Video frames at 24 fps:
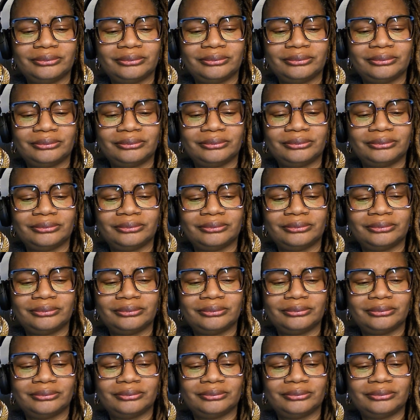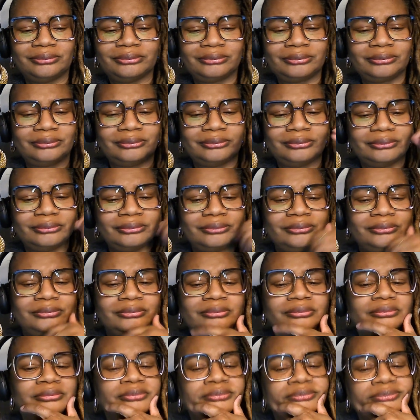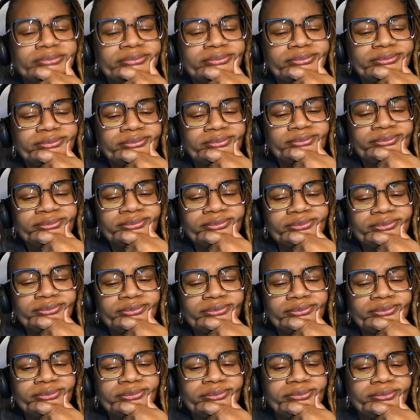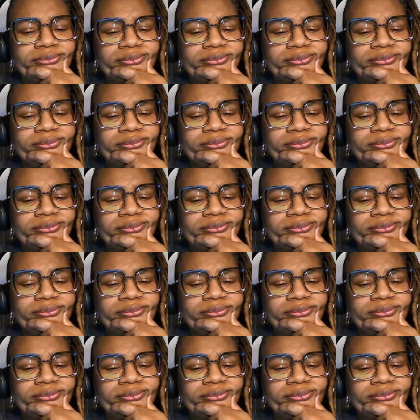The person shown says nothing.